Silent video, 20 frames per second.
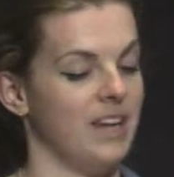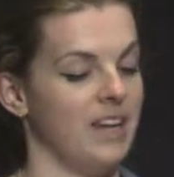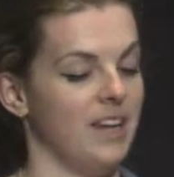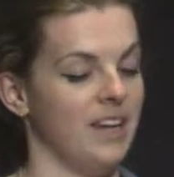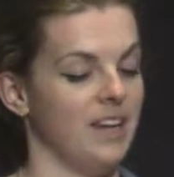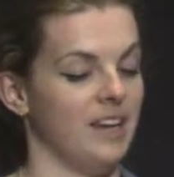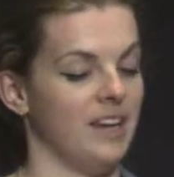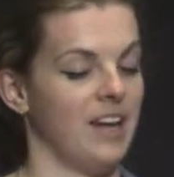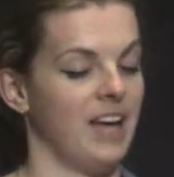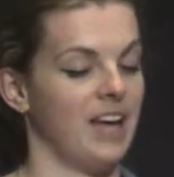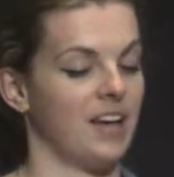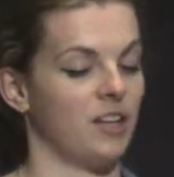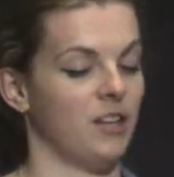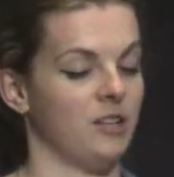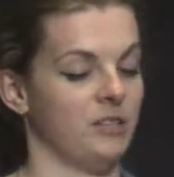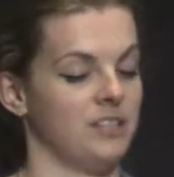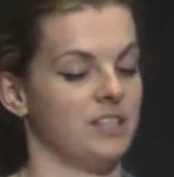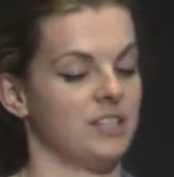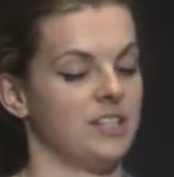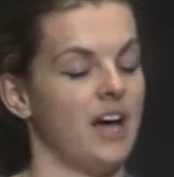in at
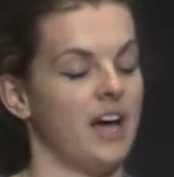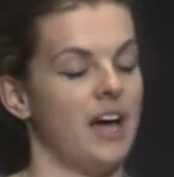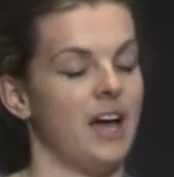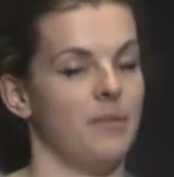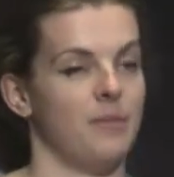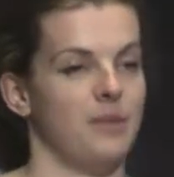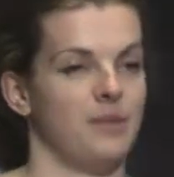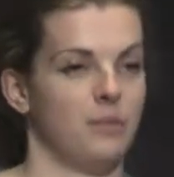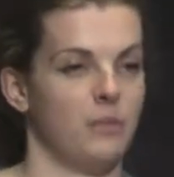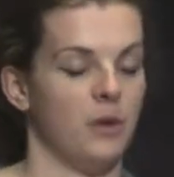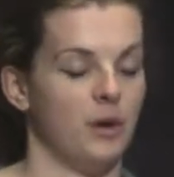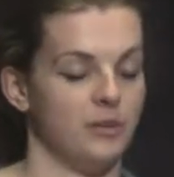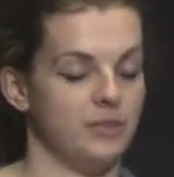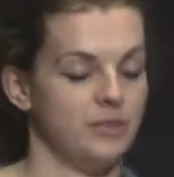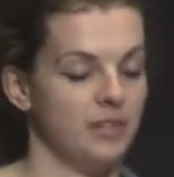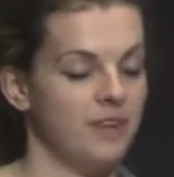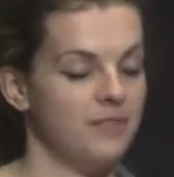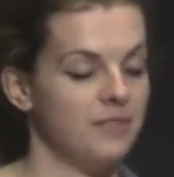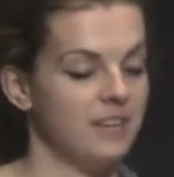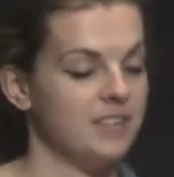closing time at the post
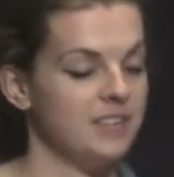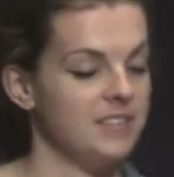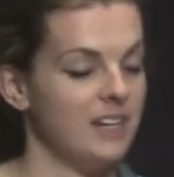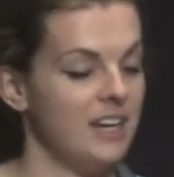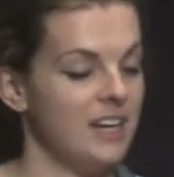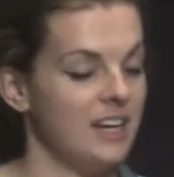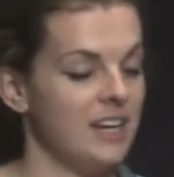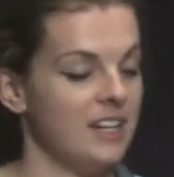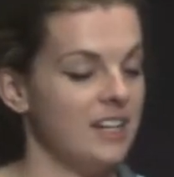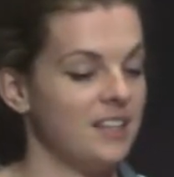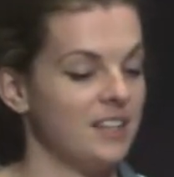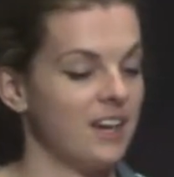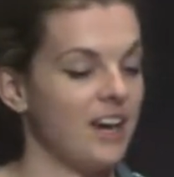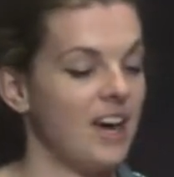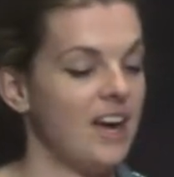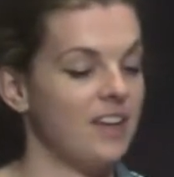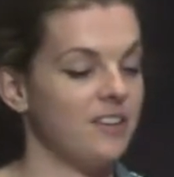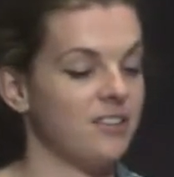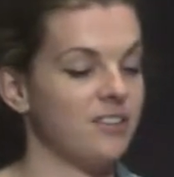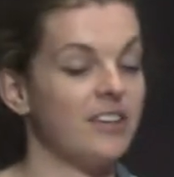office. The
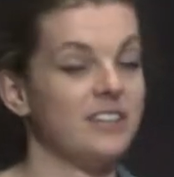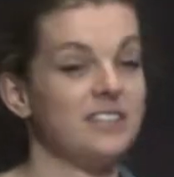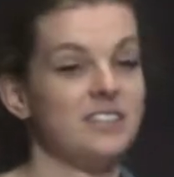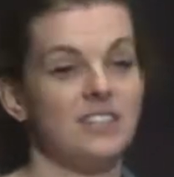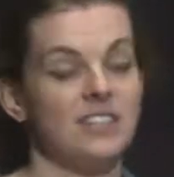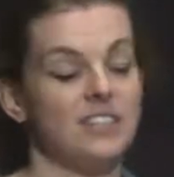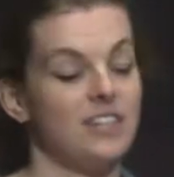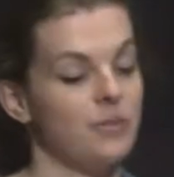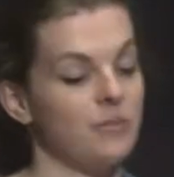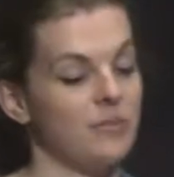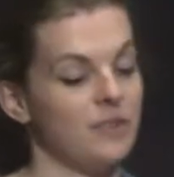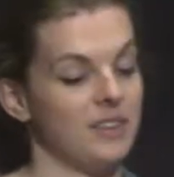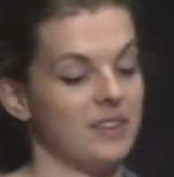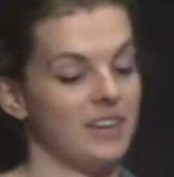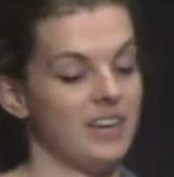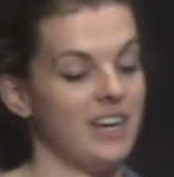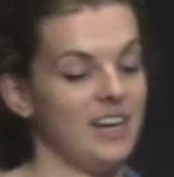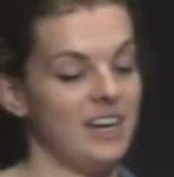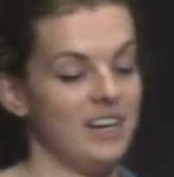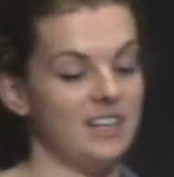guy entrusted him with the
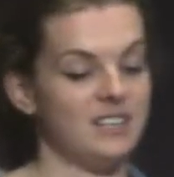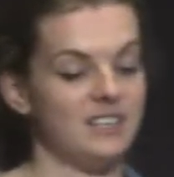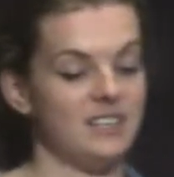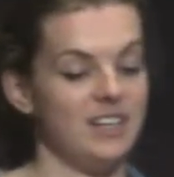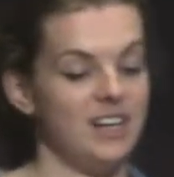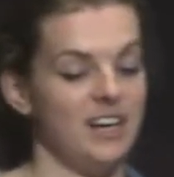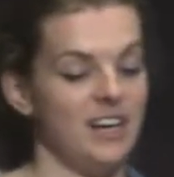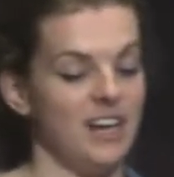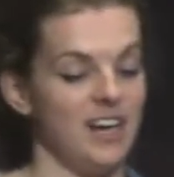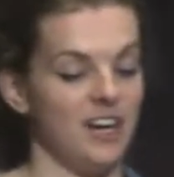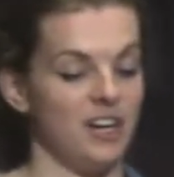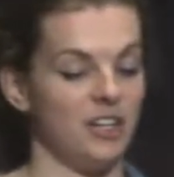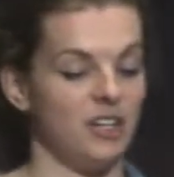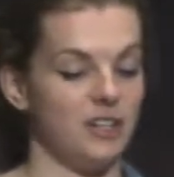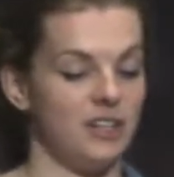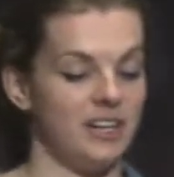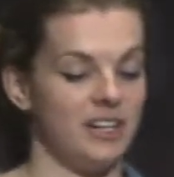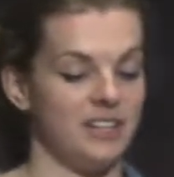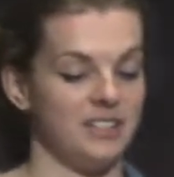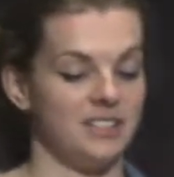keys,
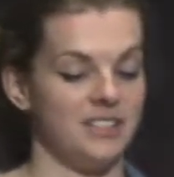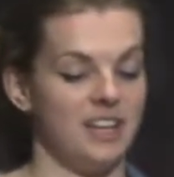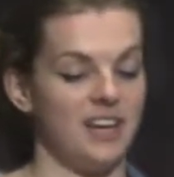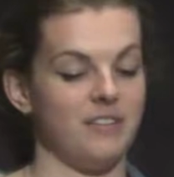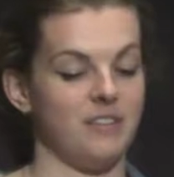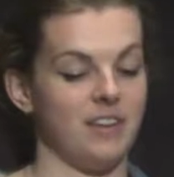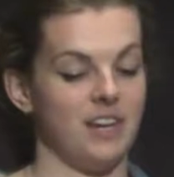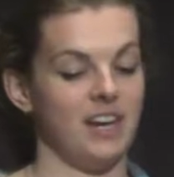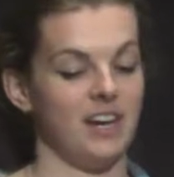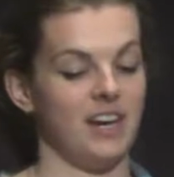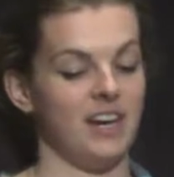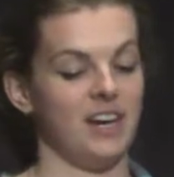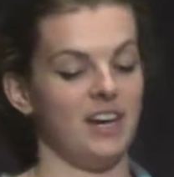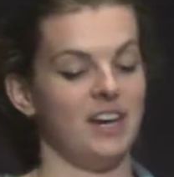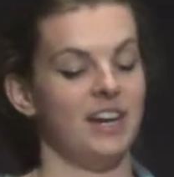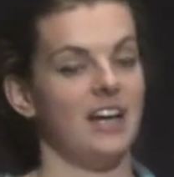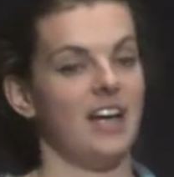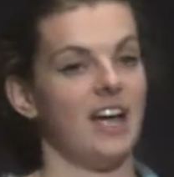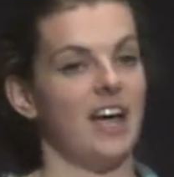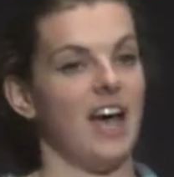including the safe key,
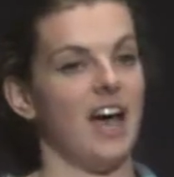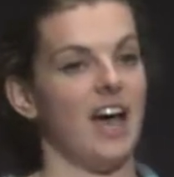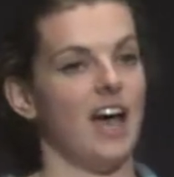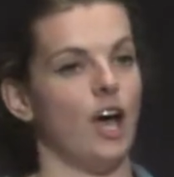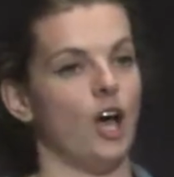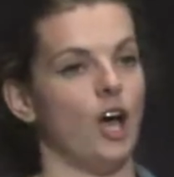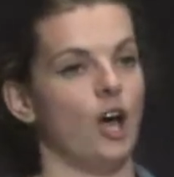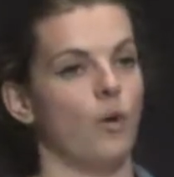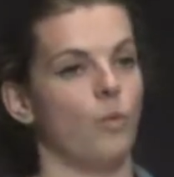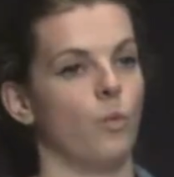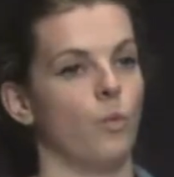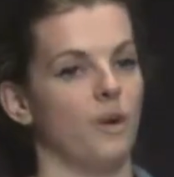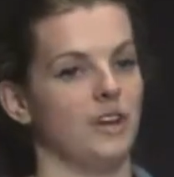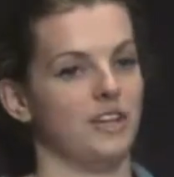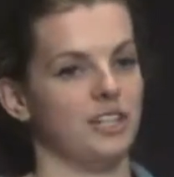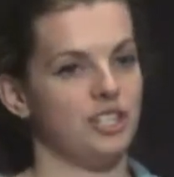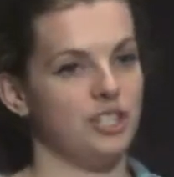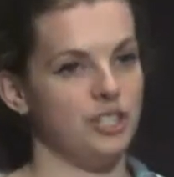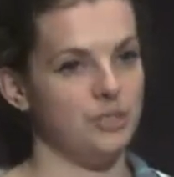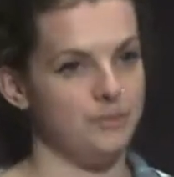uh,
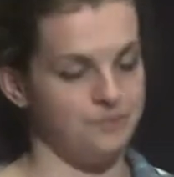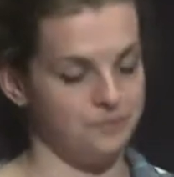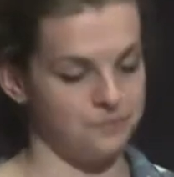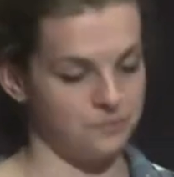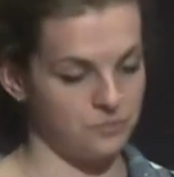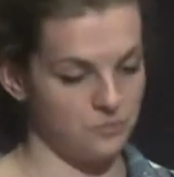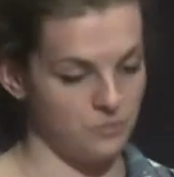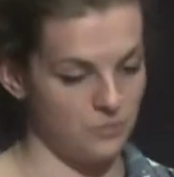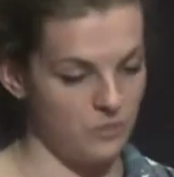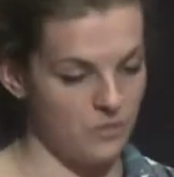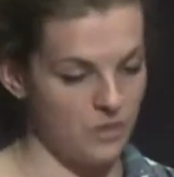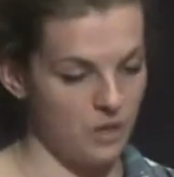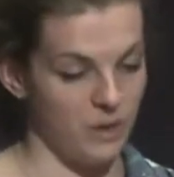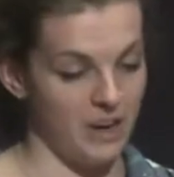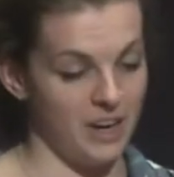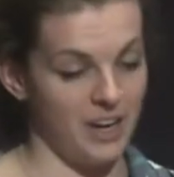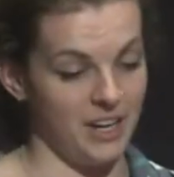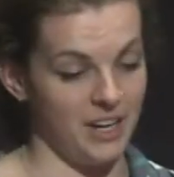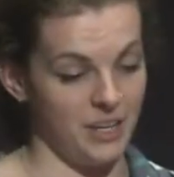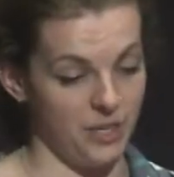which...
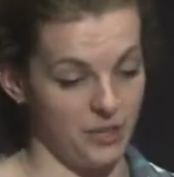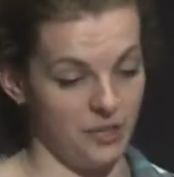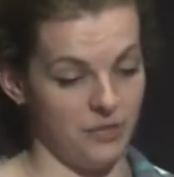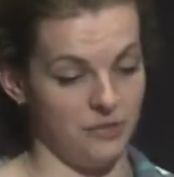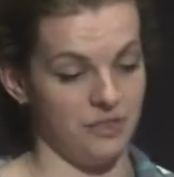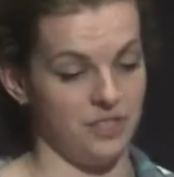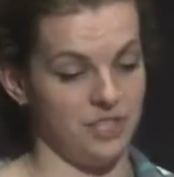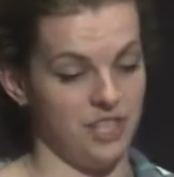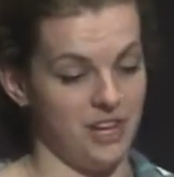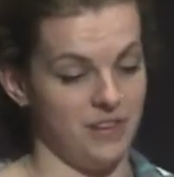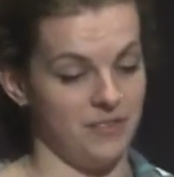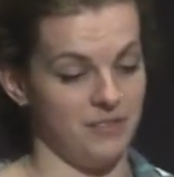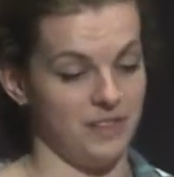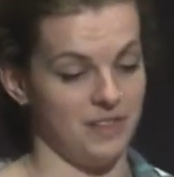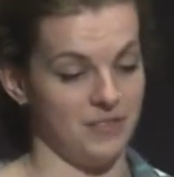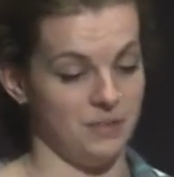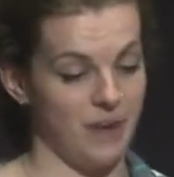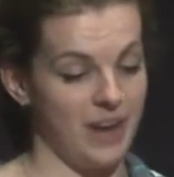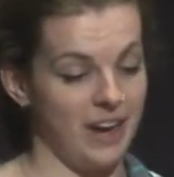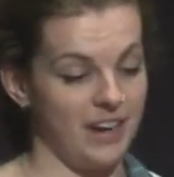where he could retrieve
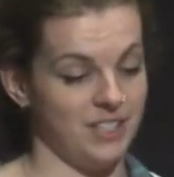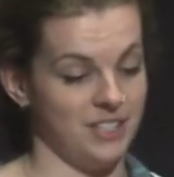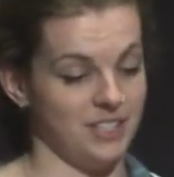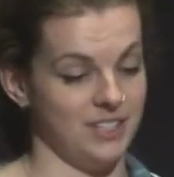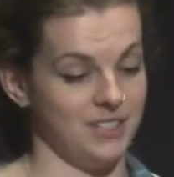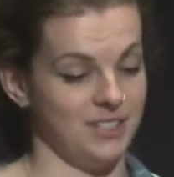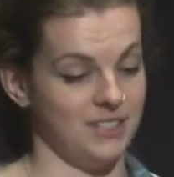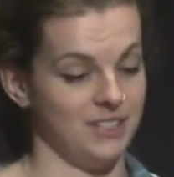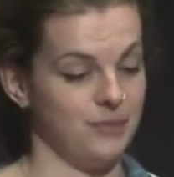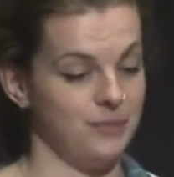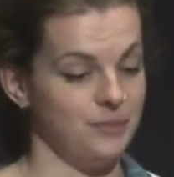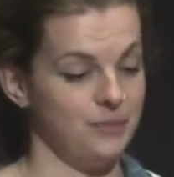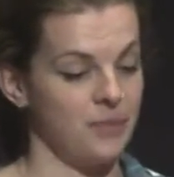his packages.